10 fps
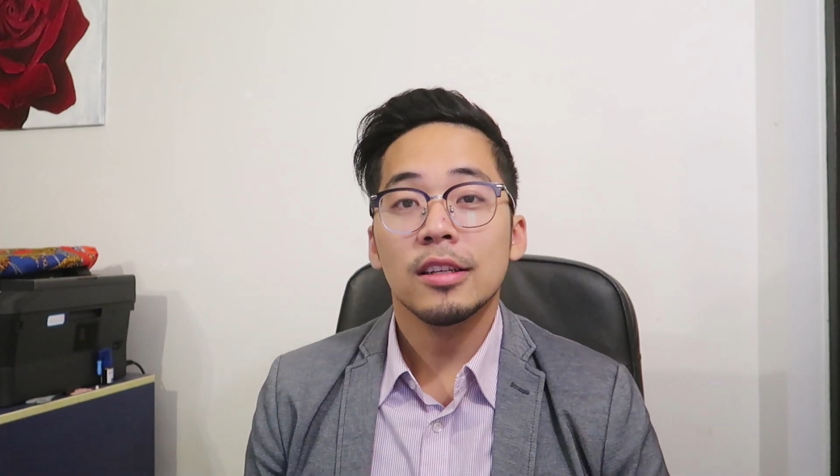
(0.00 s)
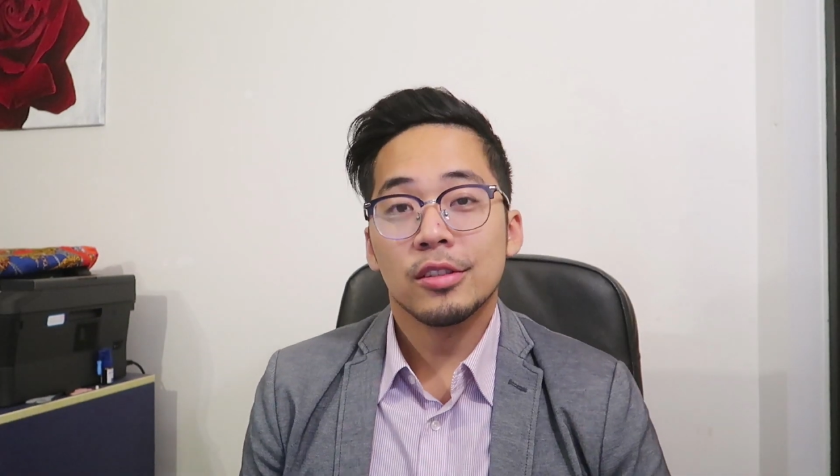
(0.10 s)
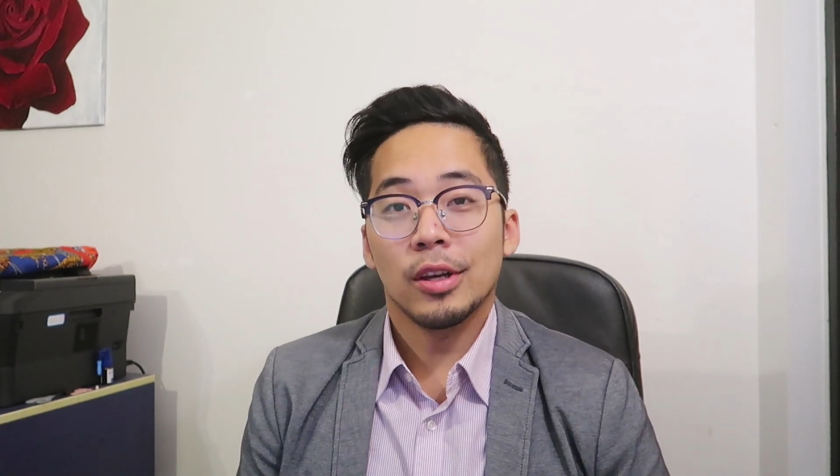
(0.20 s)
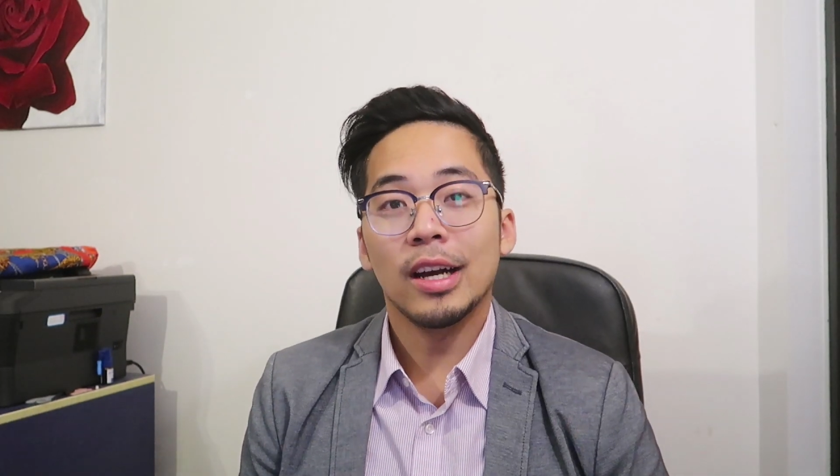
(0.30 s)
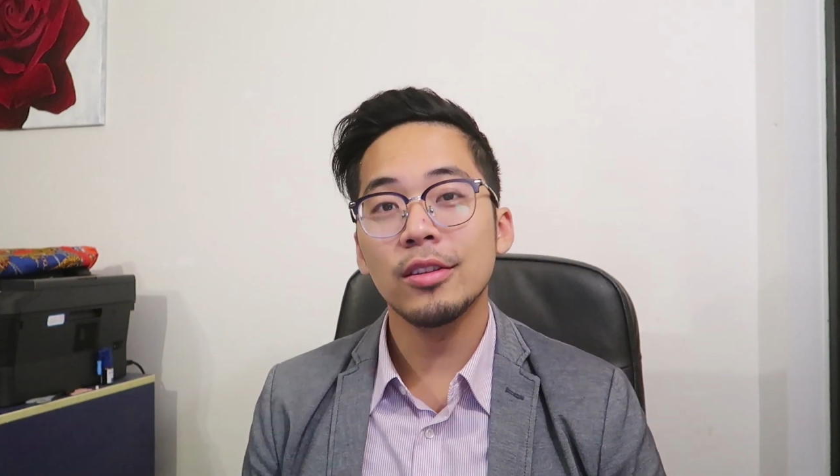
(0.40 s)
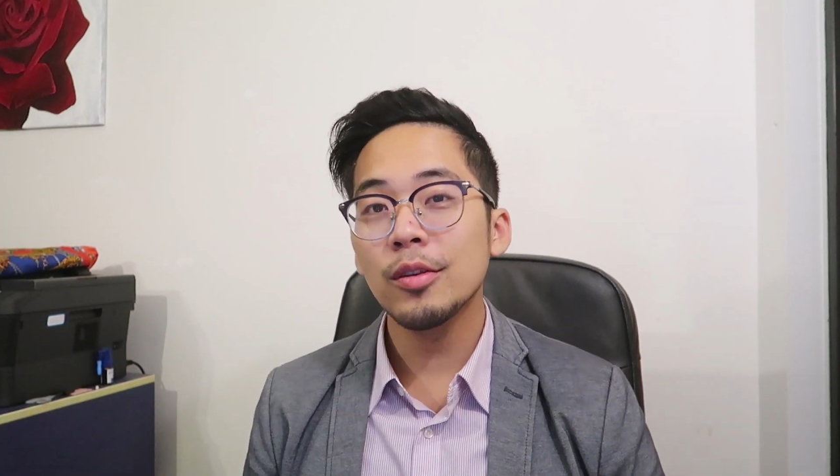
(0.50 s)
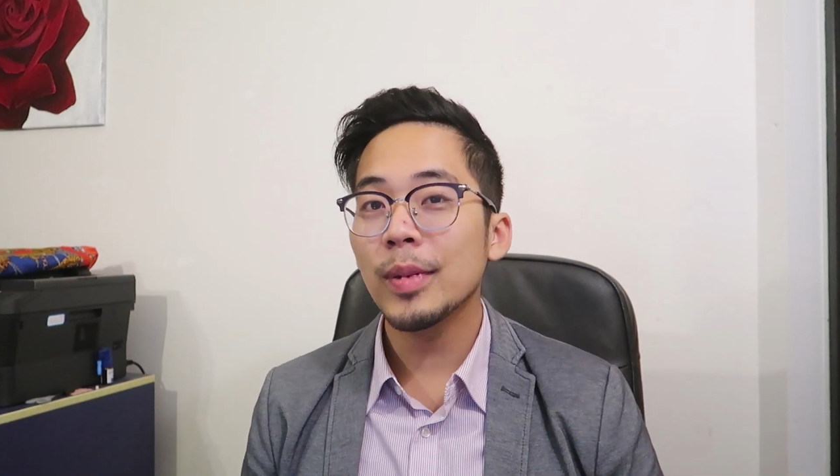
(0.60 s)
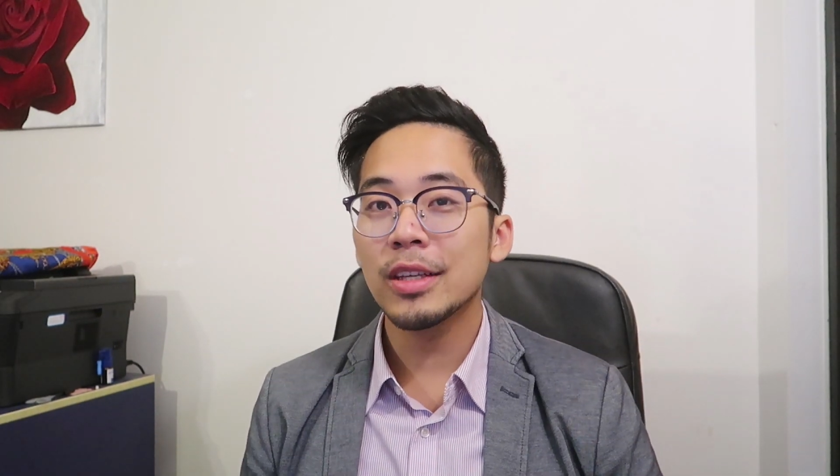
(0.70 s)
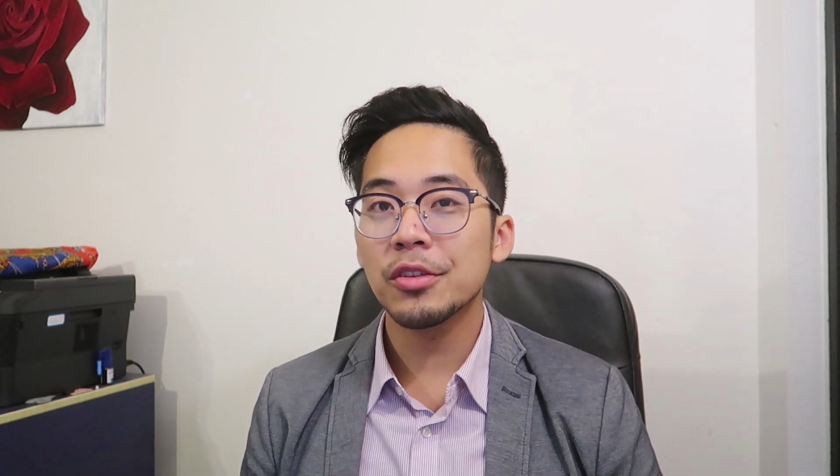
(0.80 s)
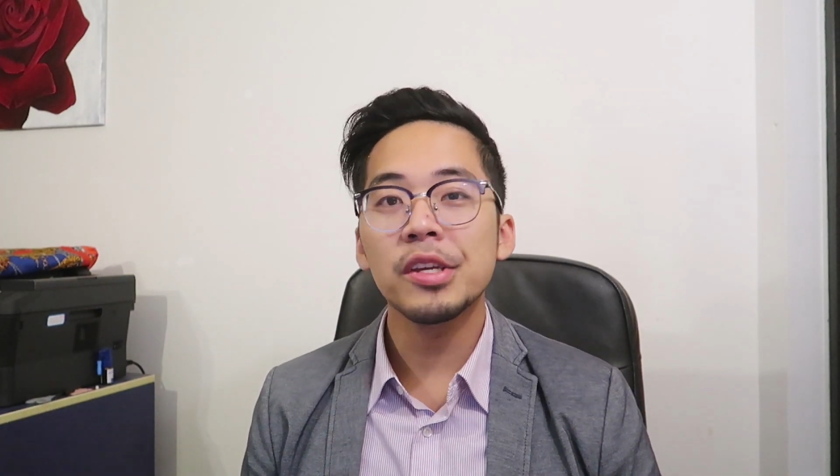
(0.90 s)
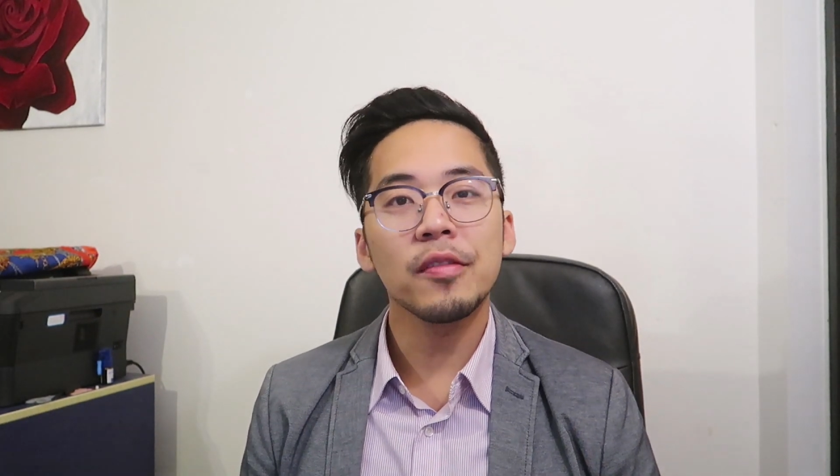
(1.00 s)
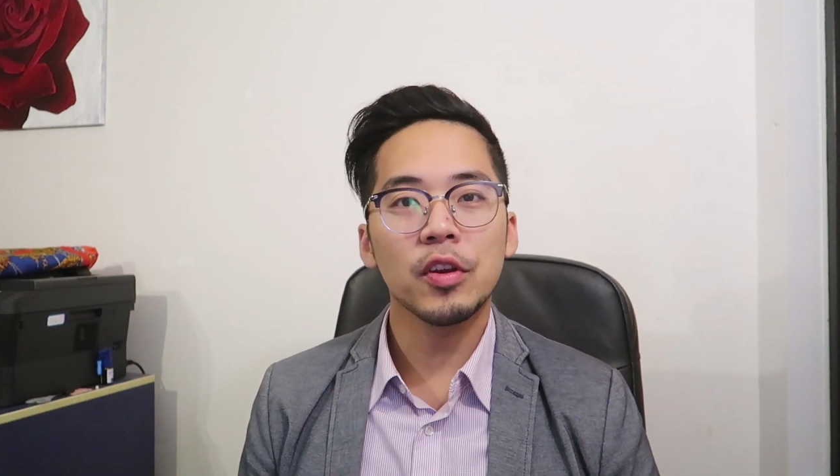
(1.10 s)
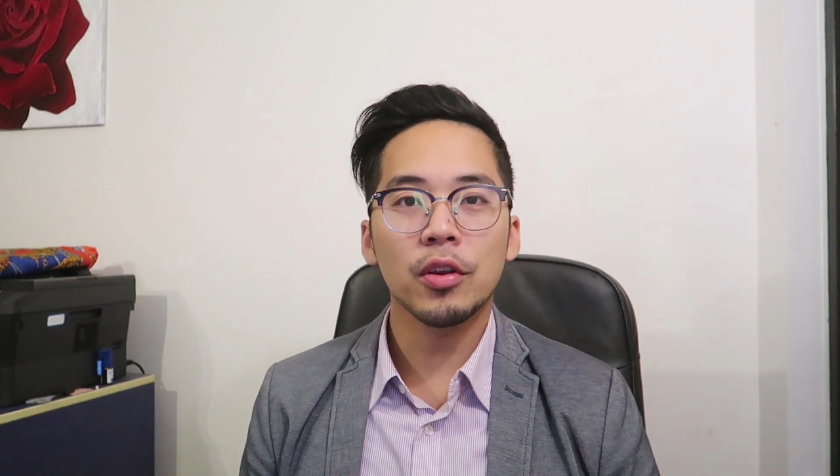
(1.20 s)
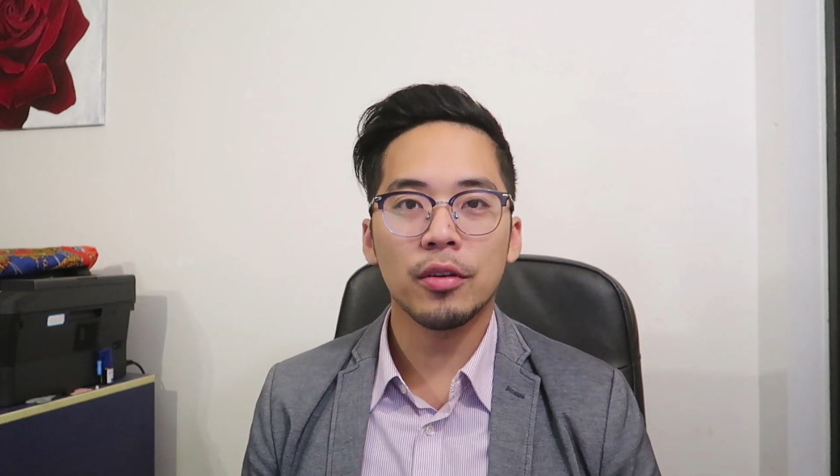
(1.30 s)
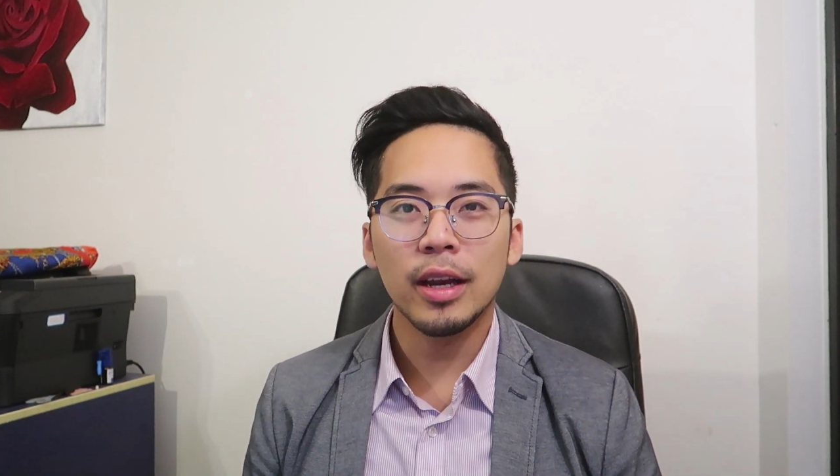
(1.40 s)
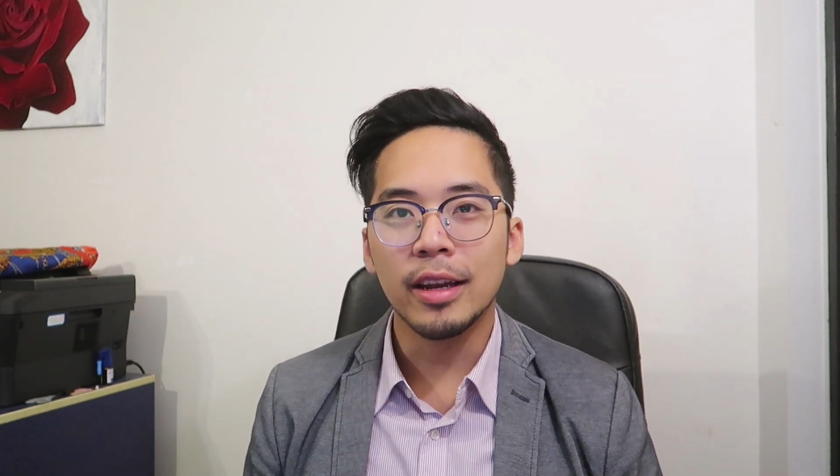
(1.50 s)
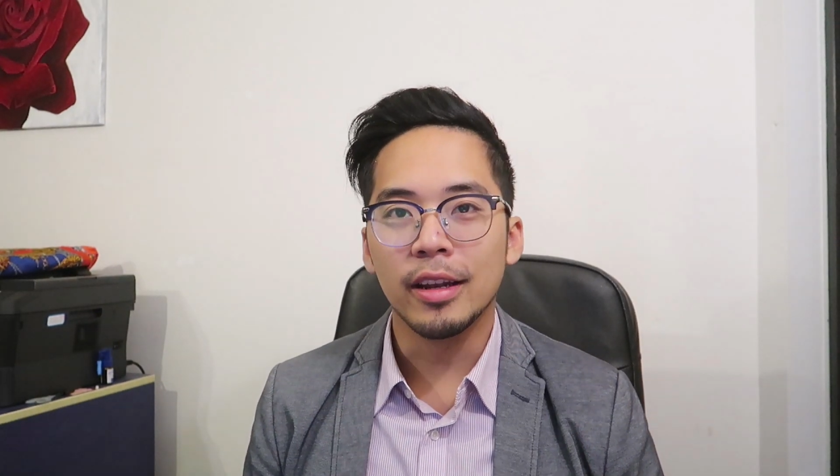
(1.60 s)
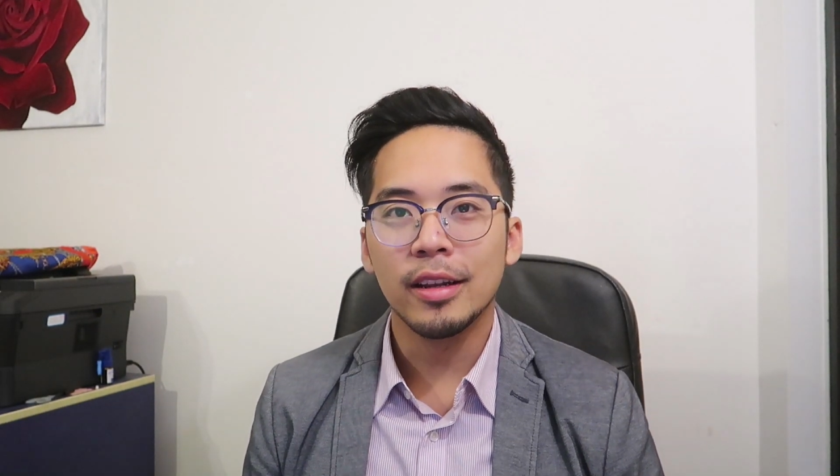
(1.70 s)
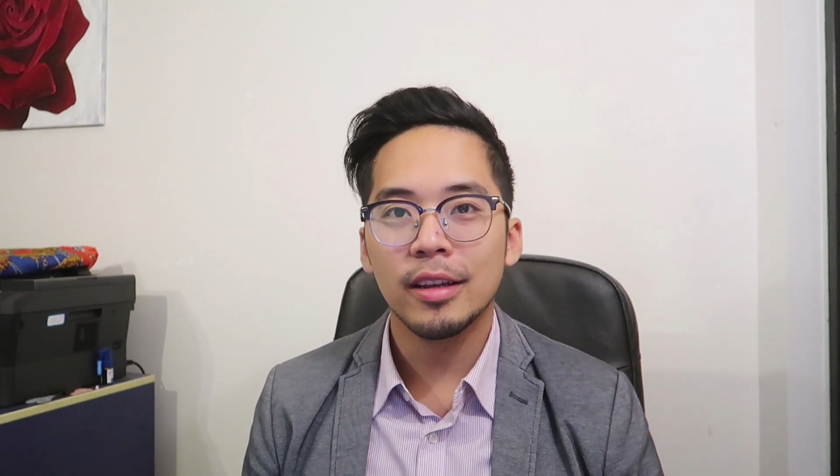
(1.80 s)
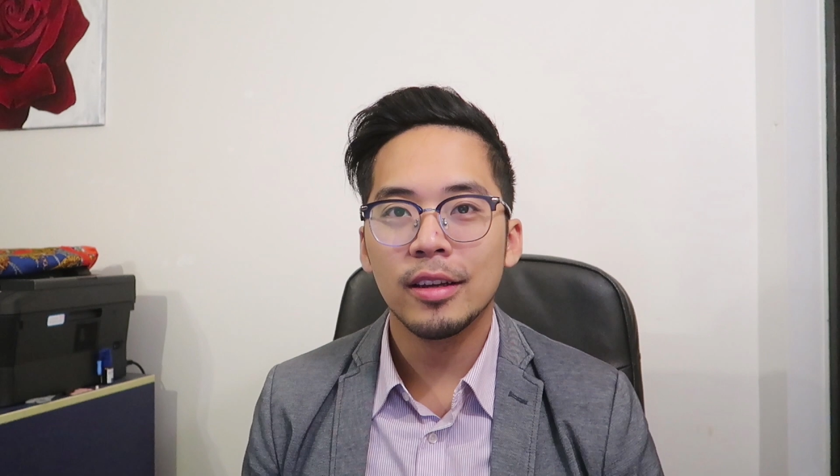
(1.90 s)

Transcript: So how do you make sure you have good credit?